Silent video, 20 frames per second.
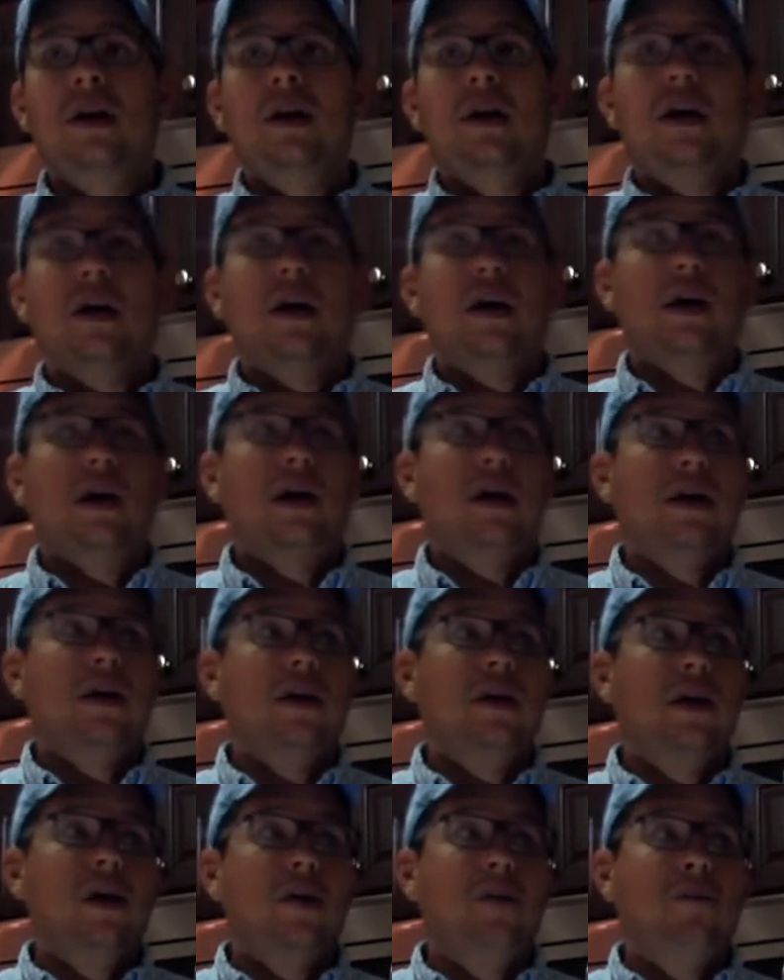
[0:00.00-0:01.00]

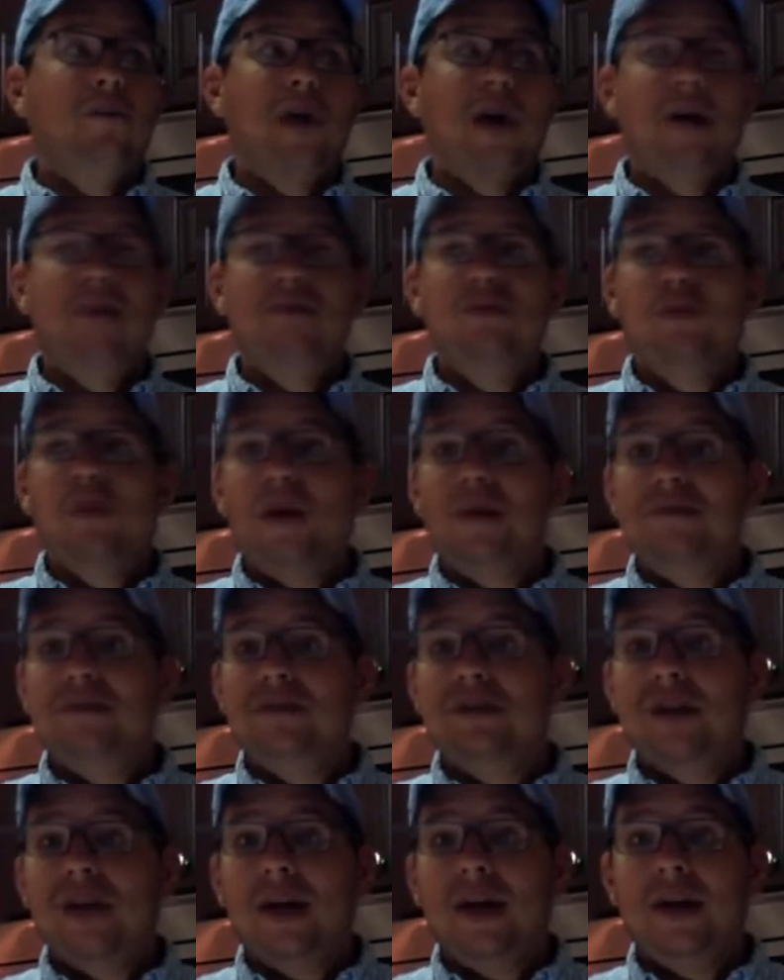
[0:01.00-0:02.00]
Bob's
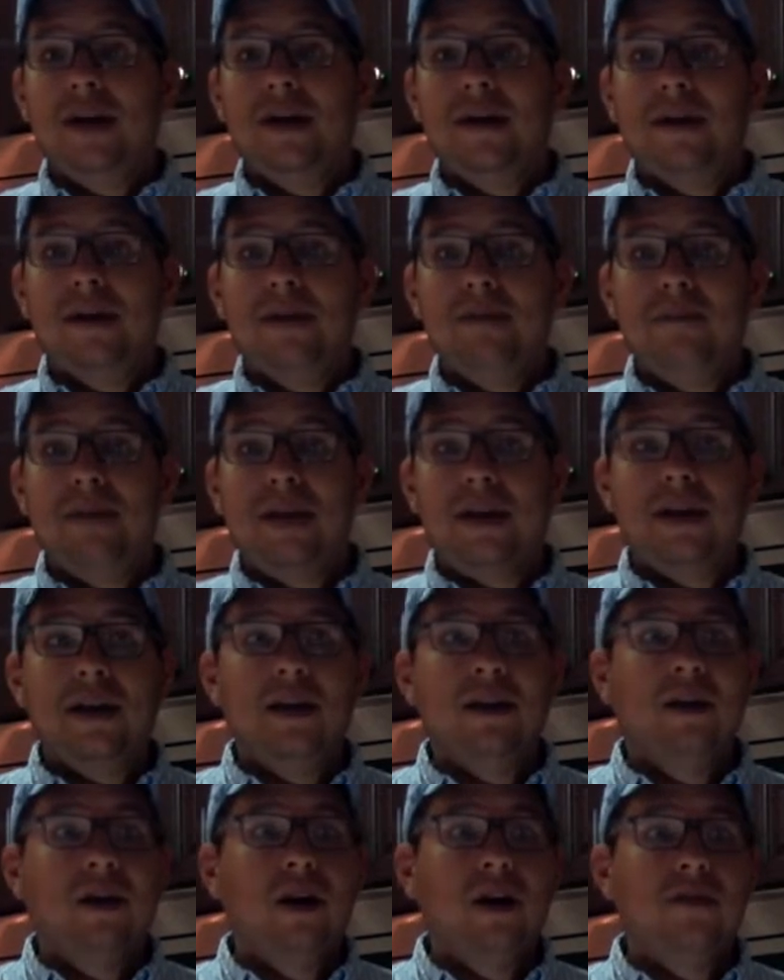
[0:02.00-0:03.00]
website on making
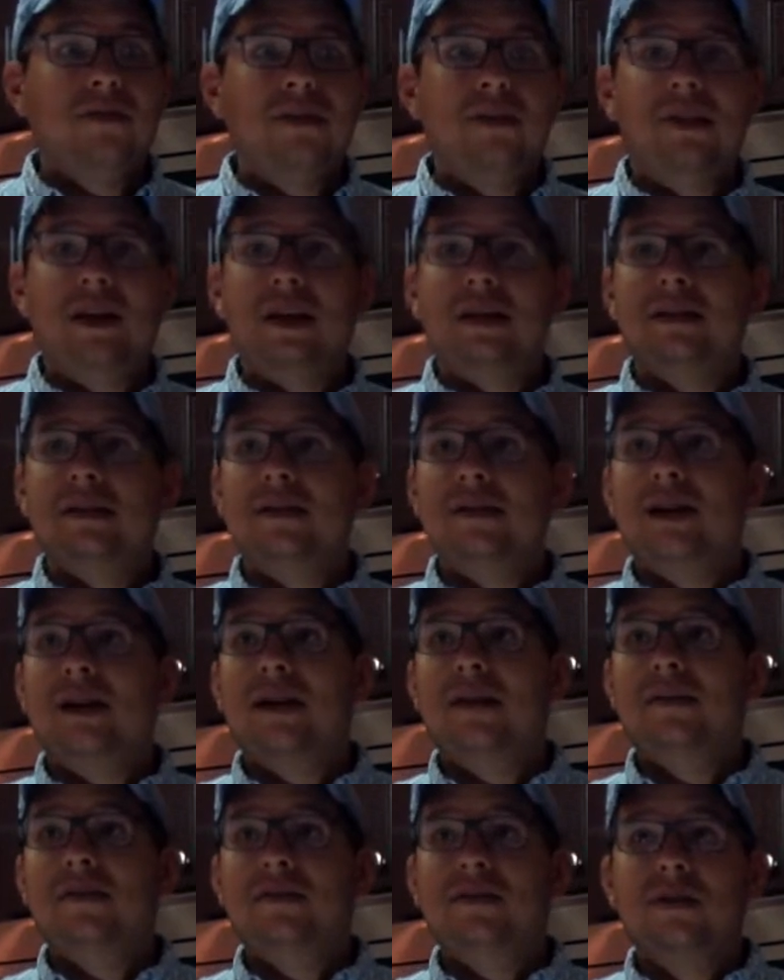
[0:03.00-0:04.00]
coffee. That's not,
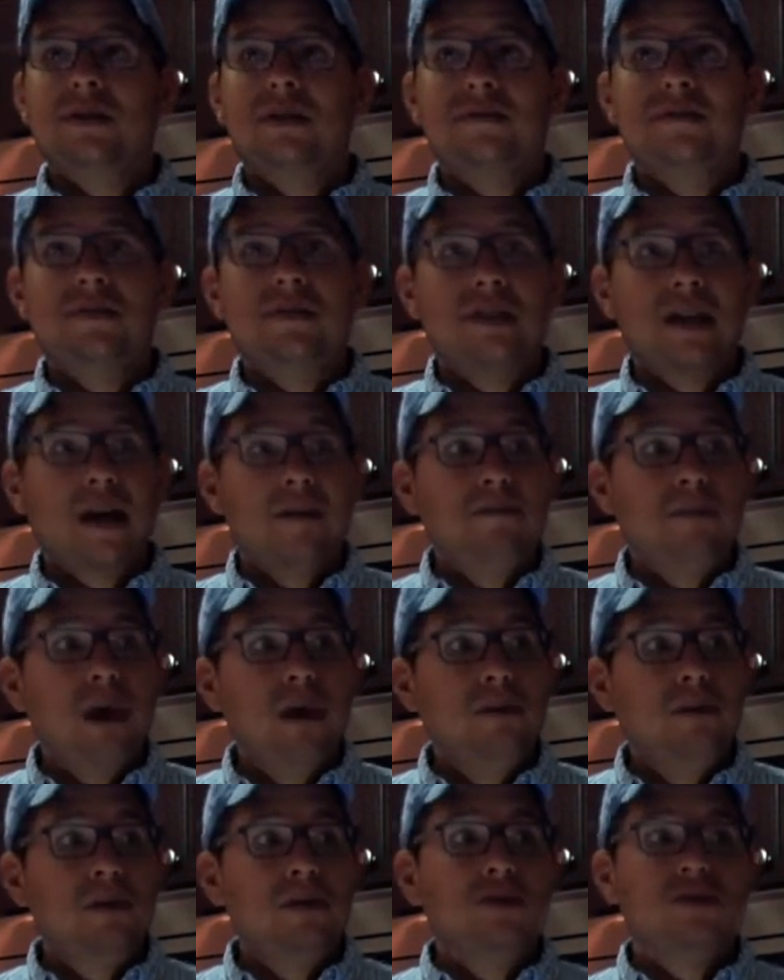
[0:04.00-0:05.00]
if it's not
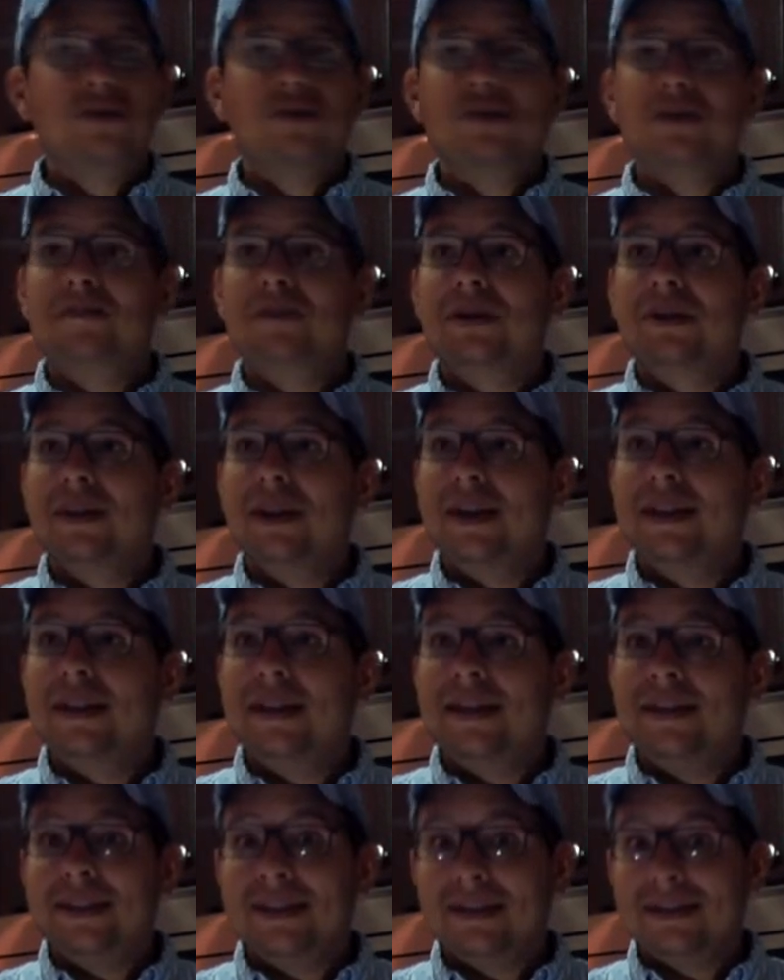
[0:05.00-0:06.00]
published or something like
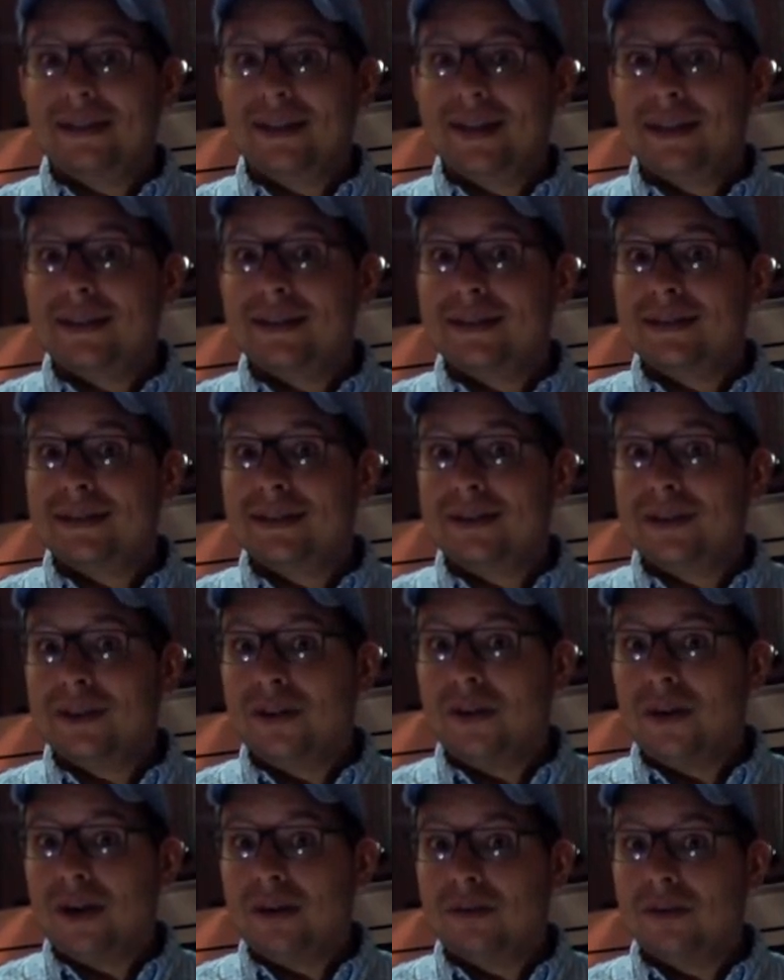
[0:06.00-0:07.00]
that, that's not necessarily
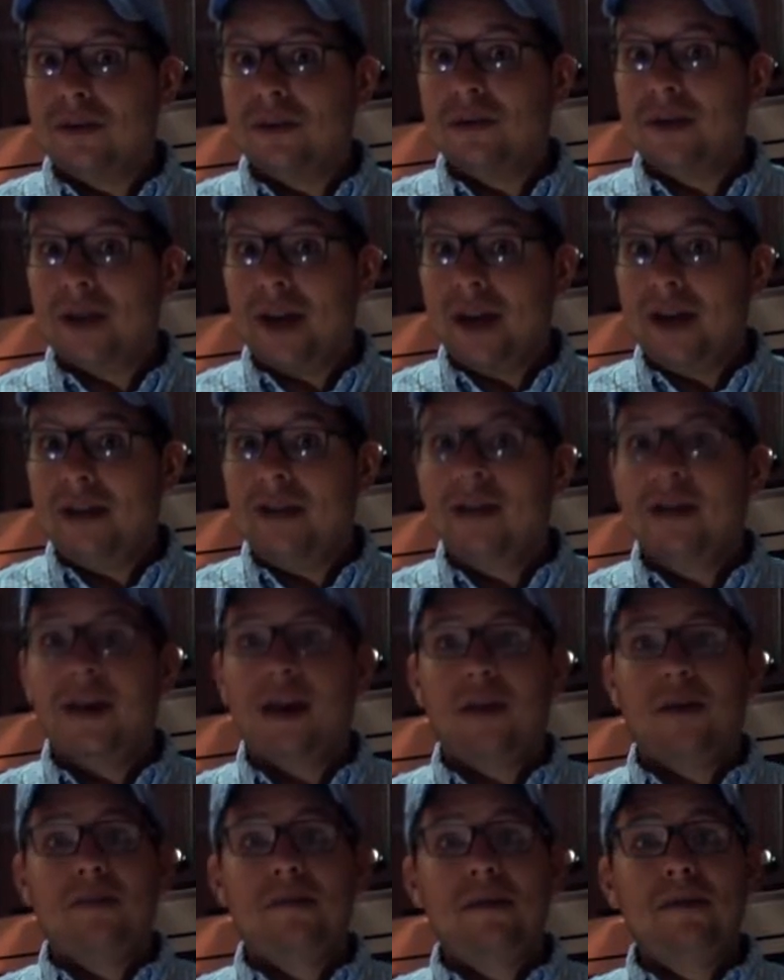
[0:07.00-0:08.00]
credible. Okay,
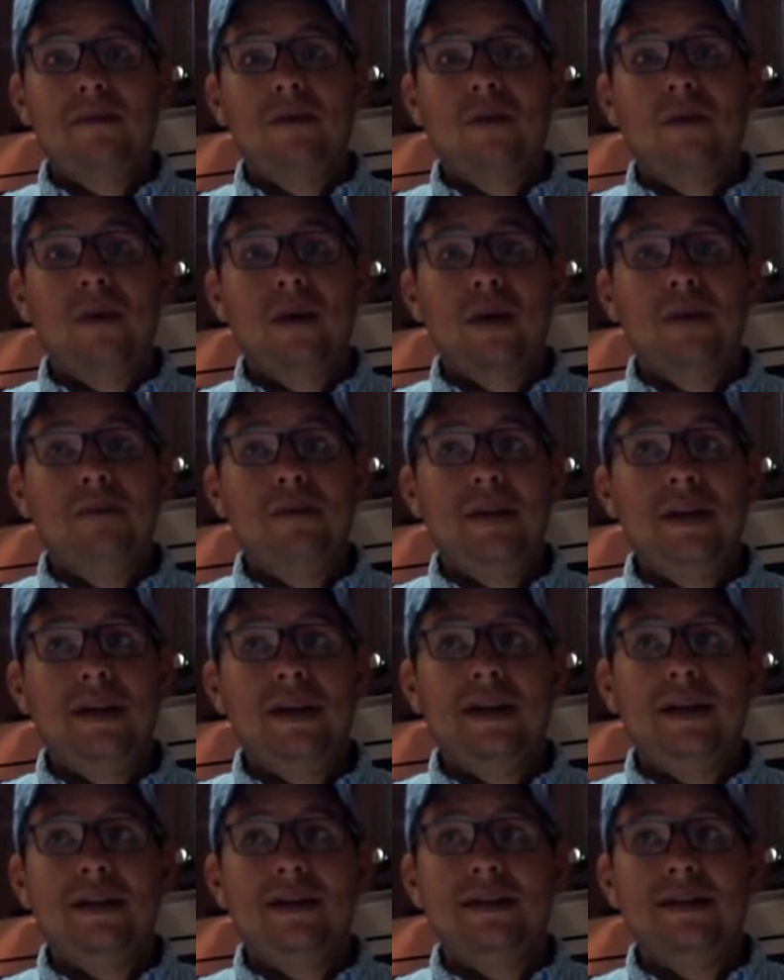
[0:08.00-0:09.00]
and remember,
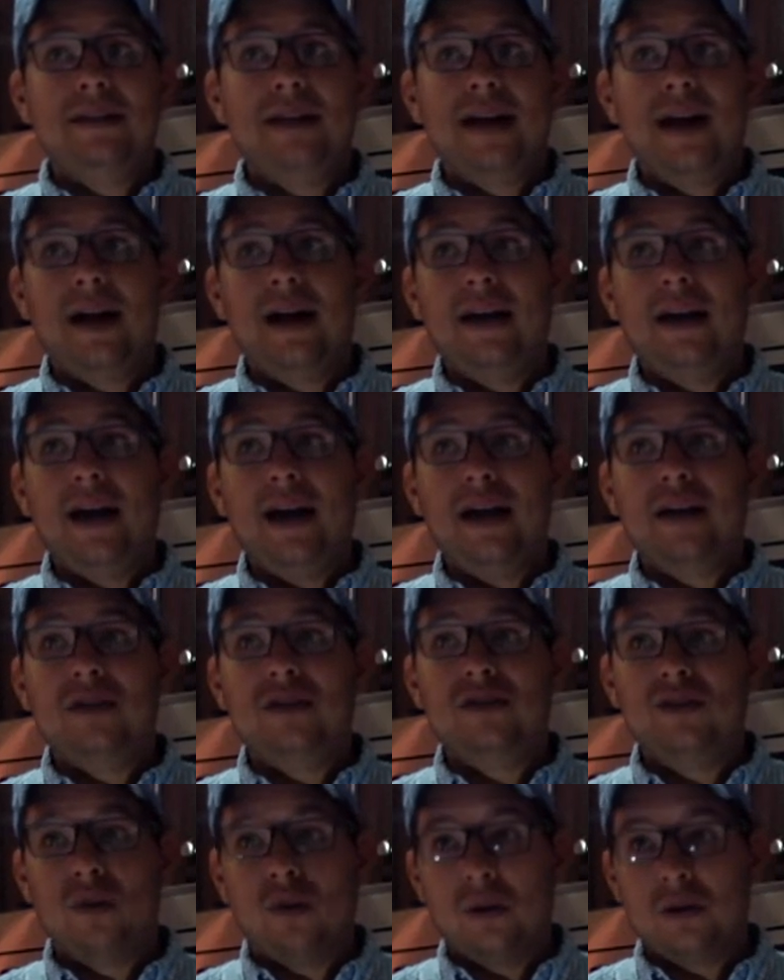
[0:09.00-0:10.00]
Wikipedia is not a
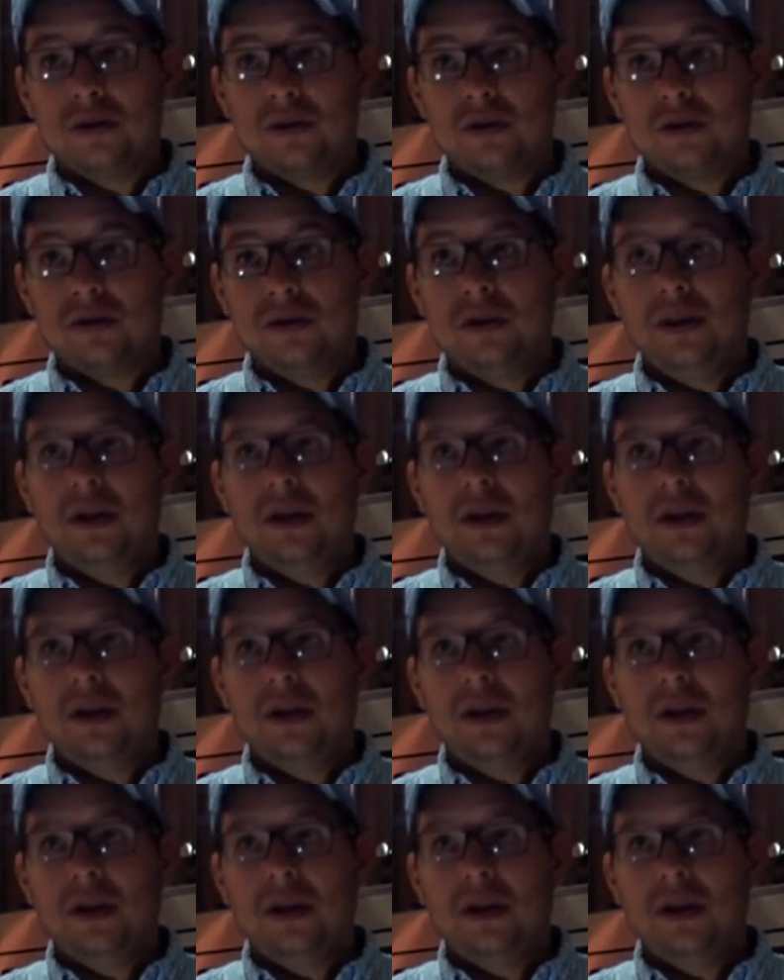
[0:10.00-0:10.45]
source.